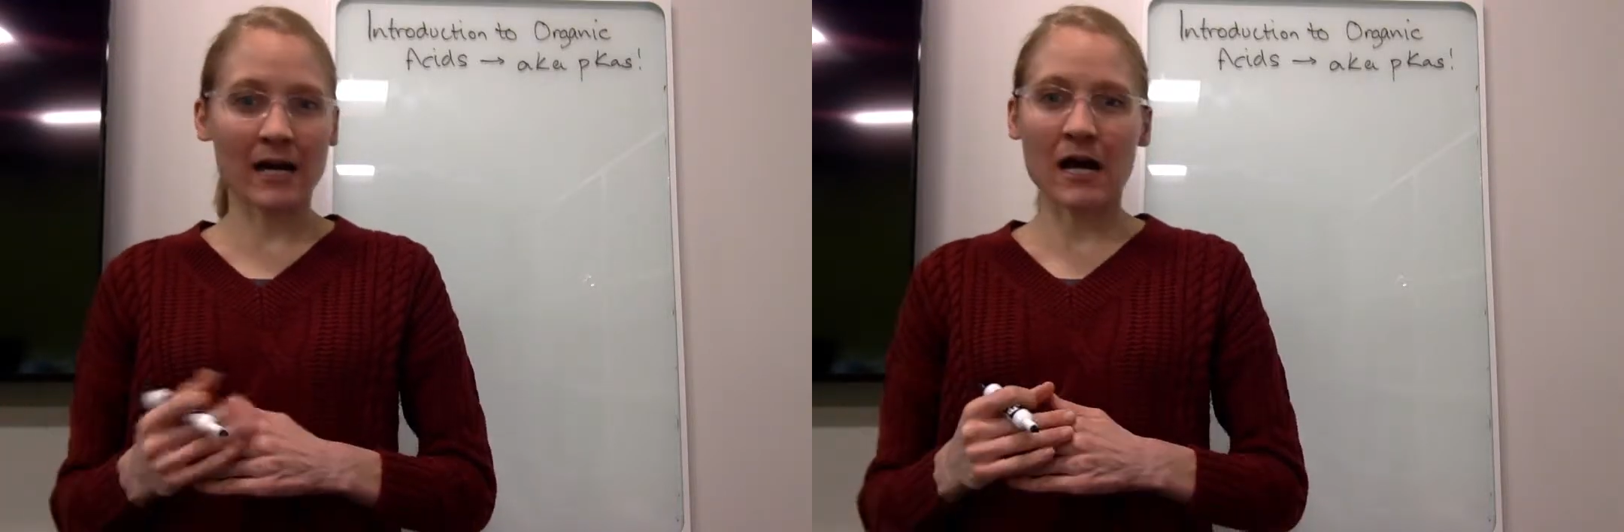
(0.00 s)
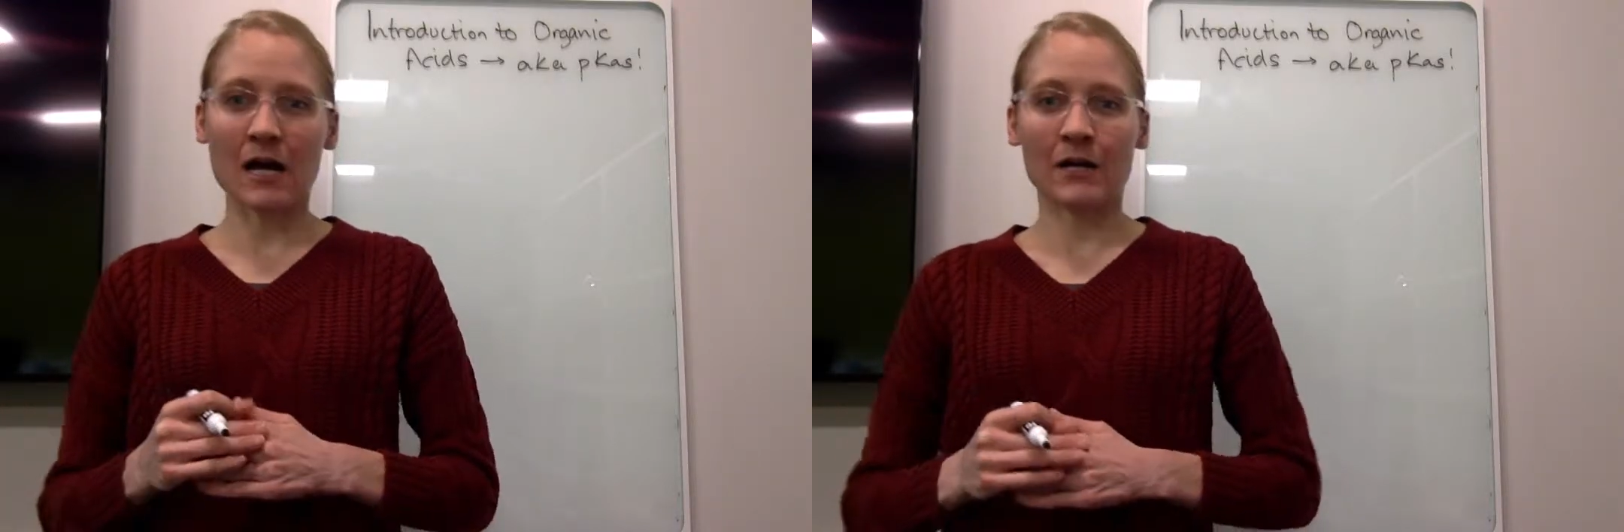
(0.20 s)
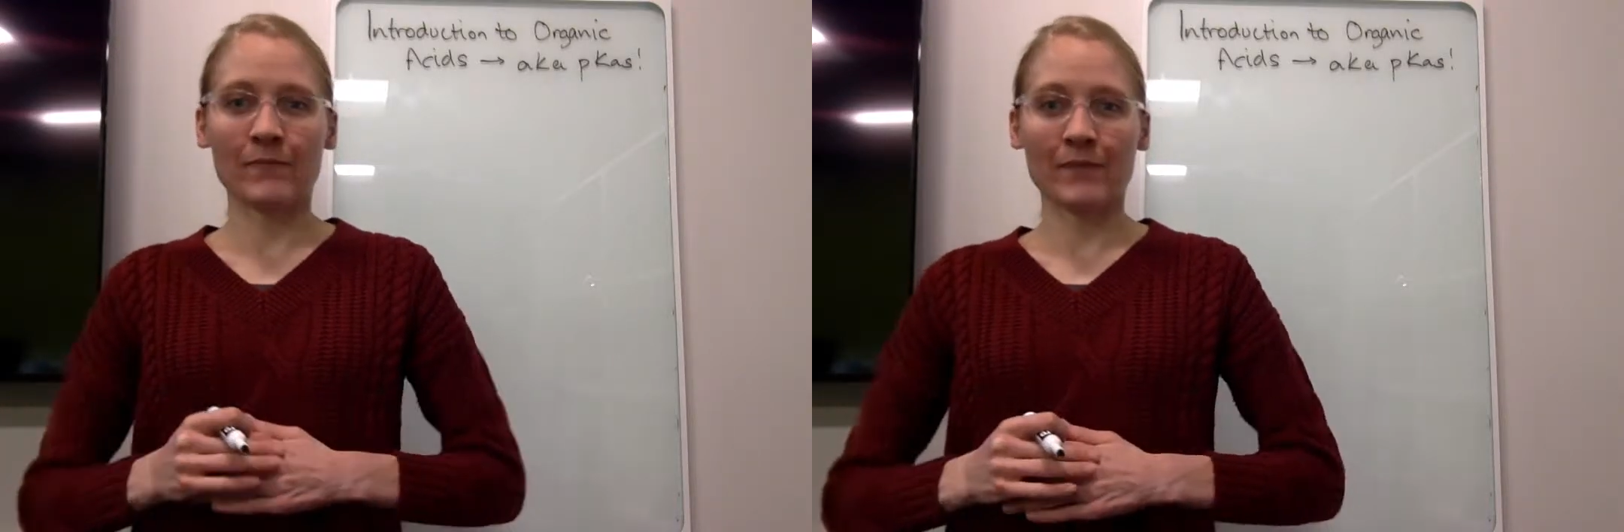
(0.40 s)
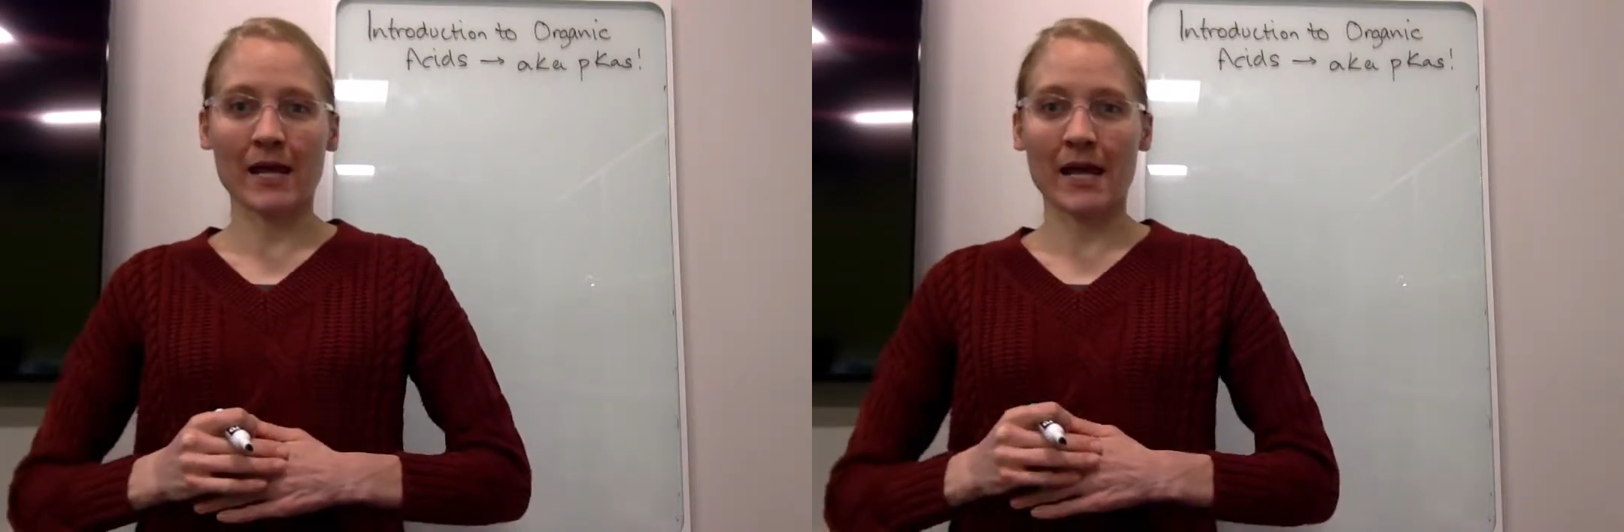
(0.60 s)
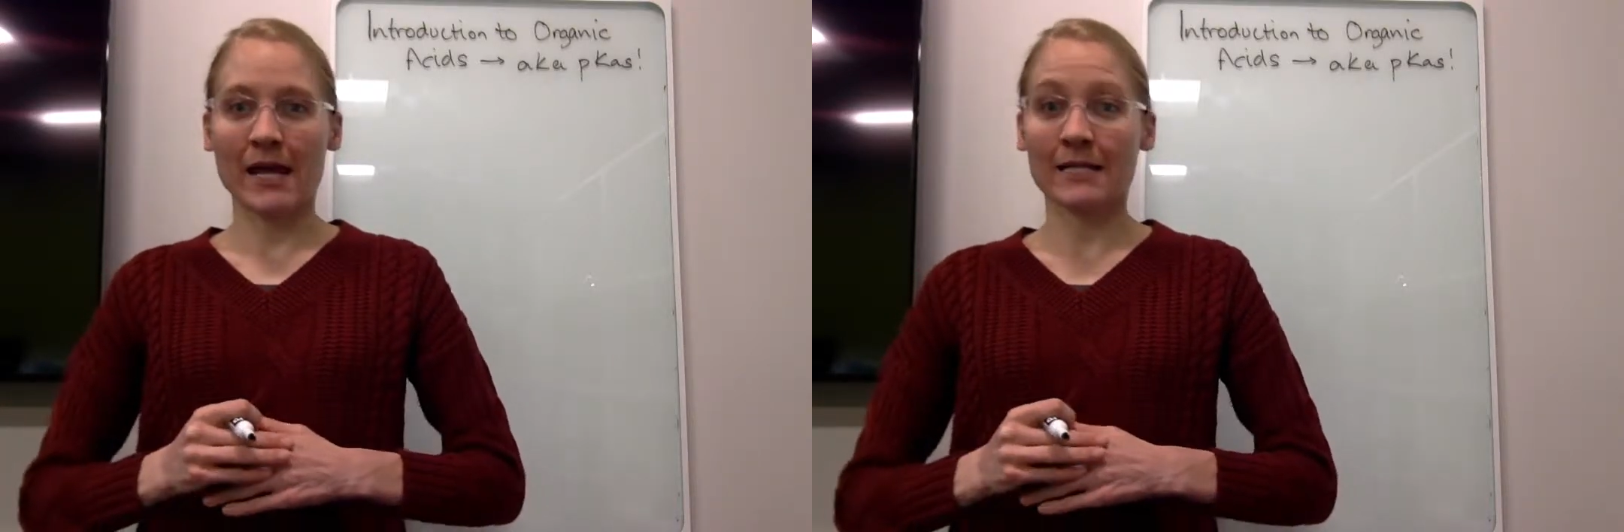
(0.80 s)

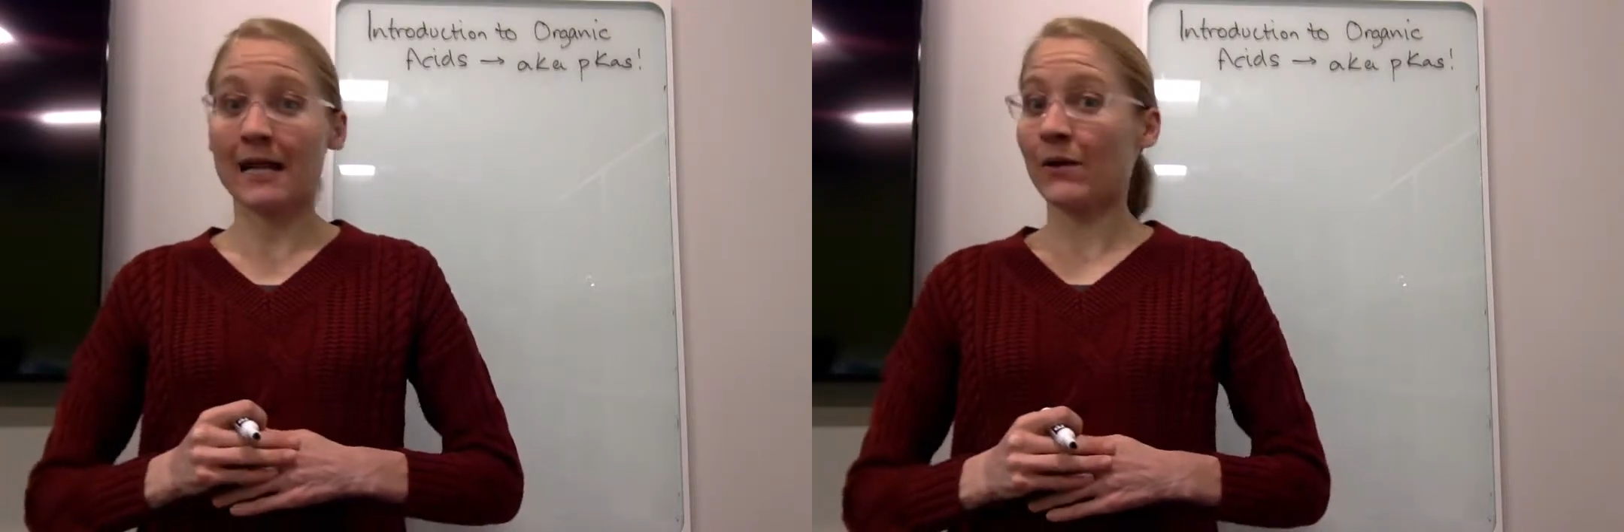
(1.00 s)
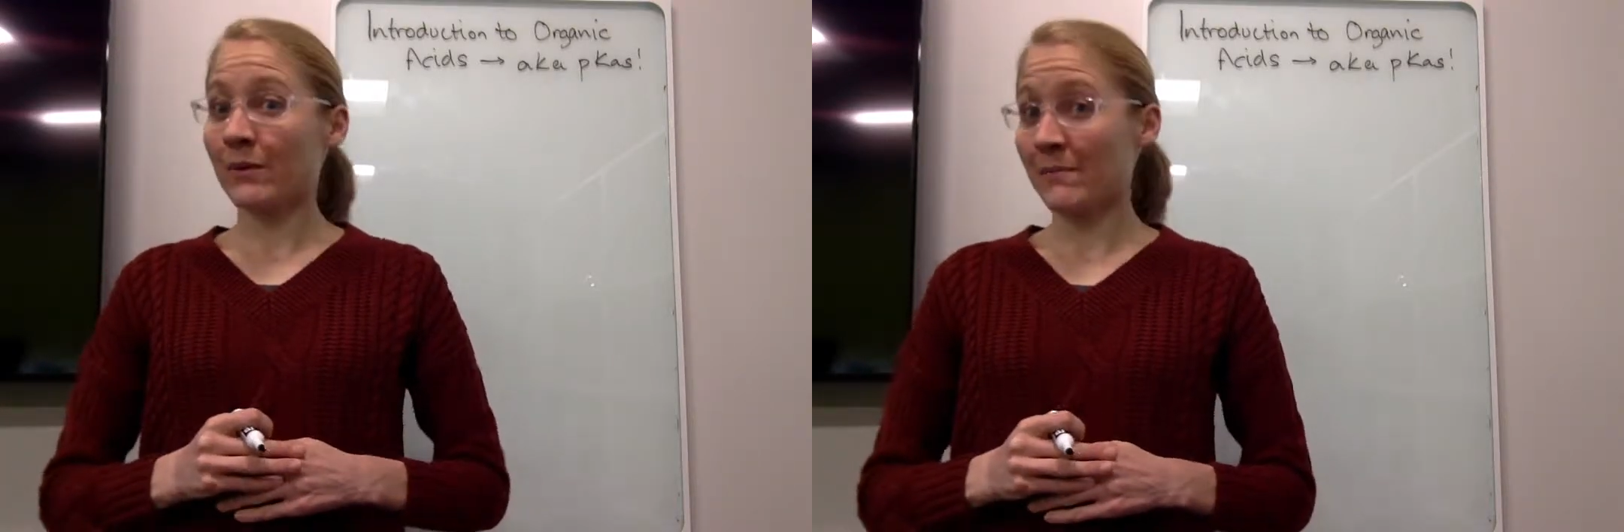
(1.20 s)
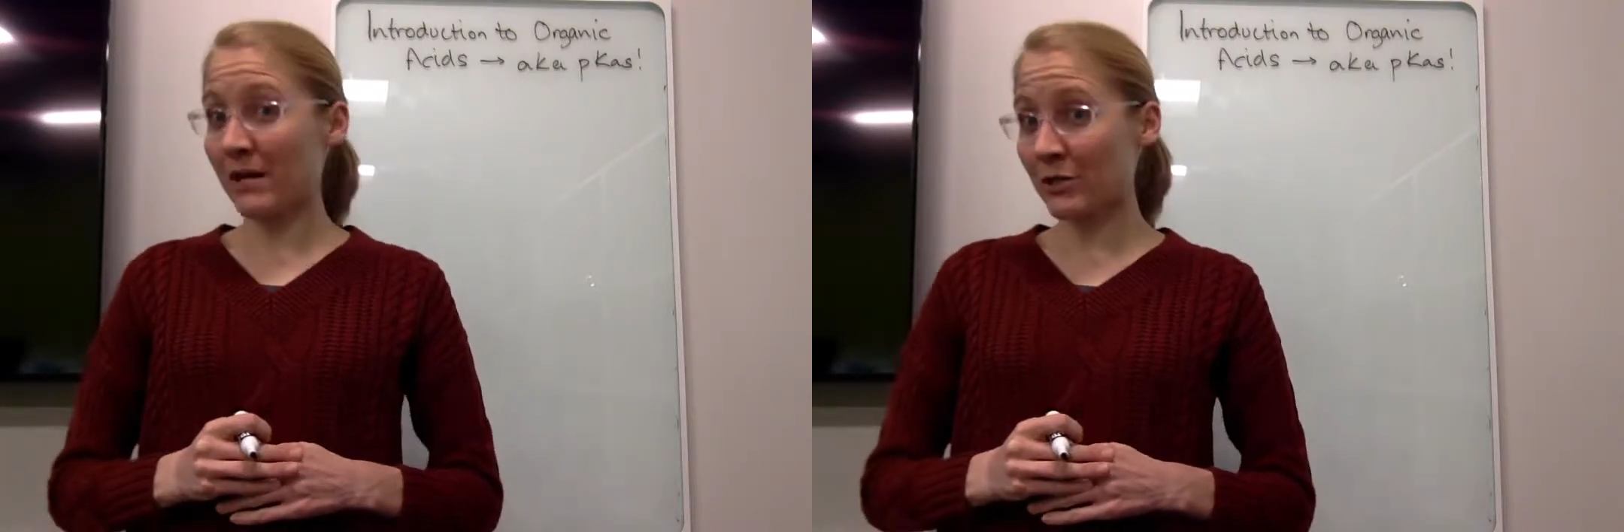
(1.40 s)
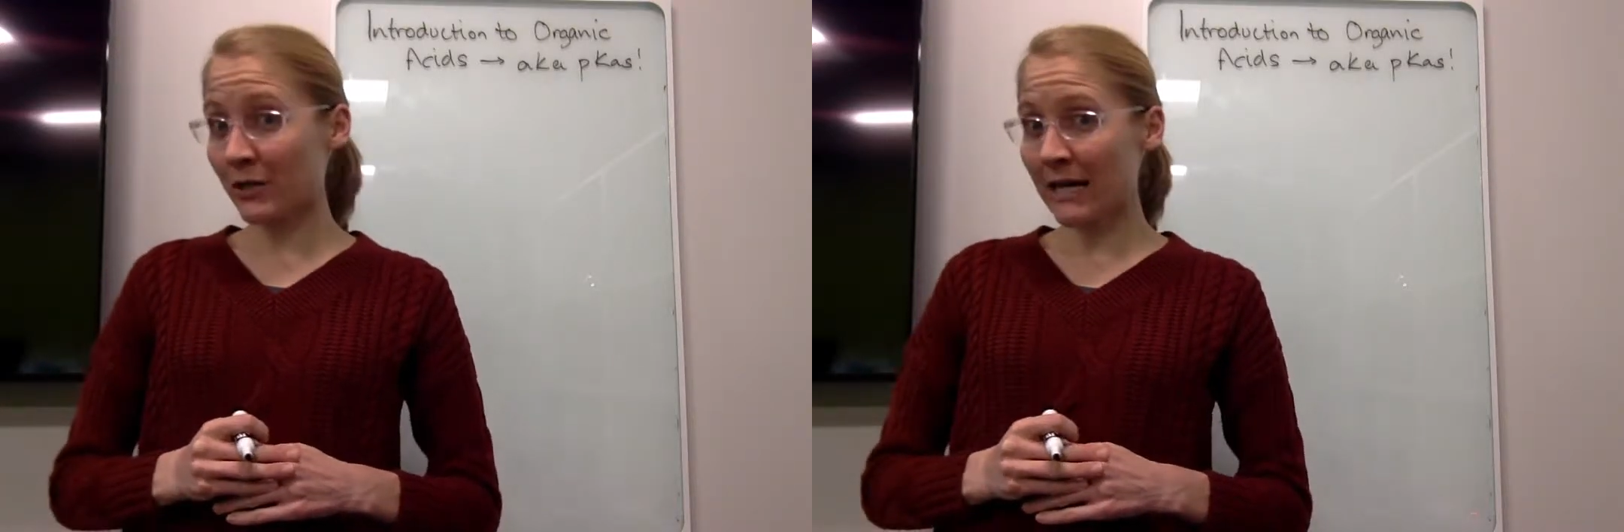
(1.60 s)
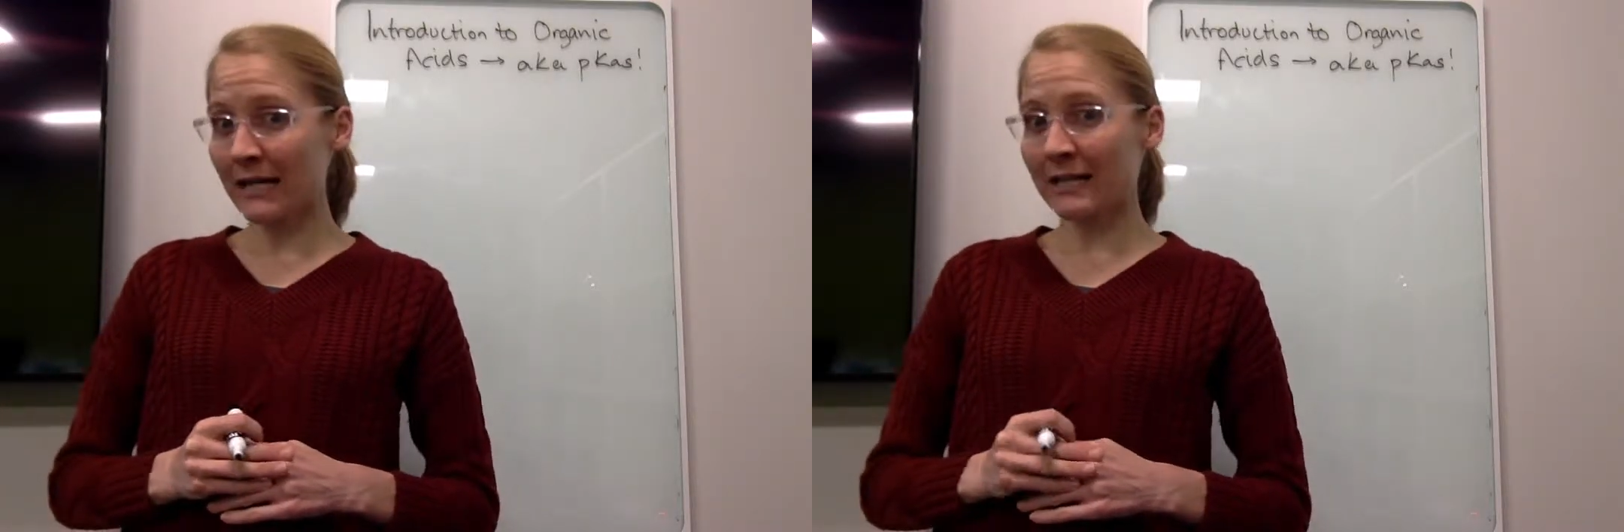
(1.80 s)
and how we
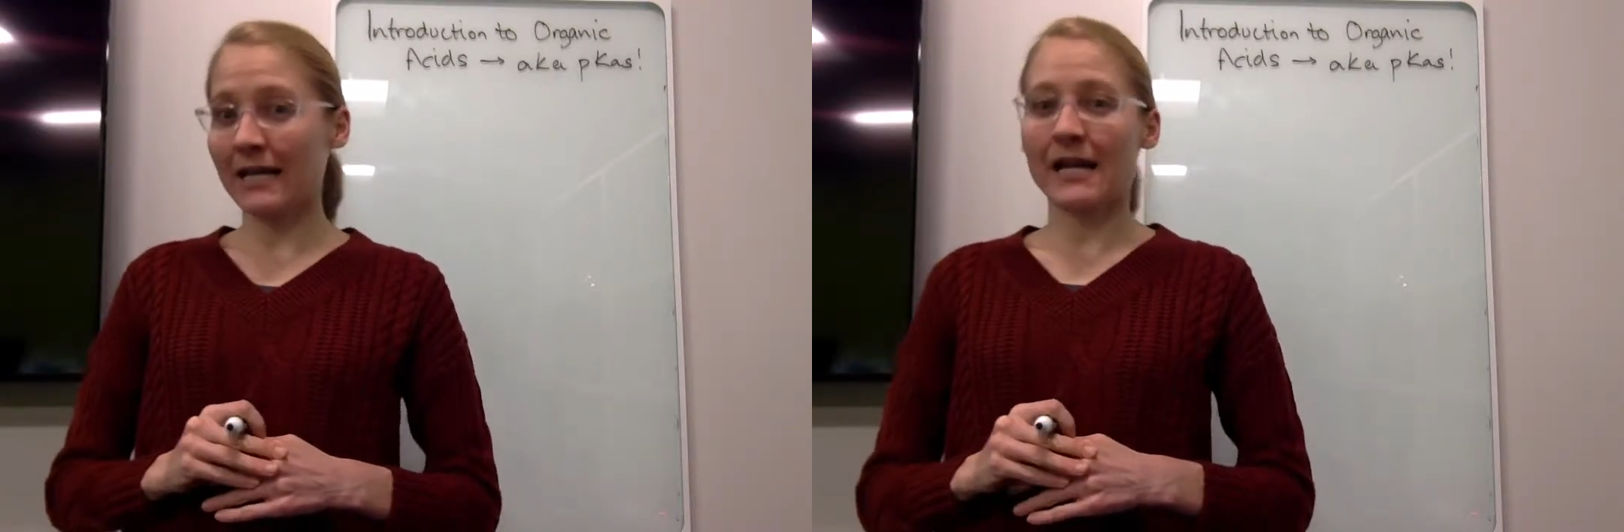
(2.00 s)
measure it,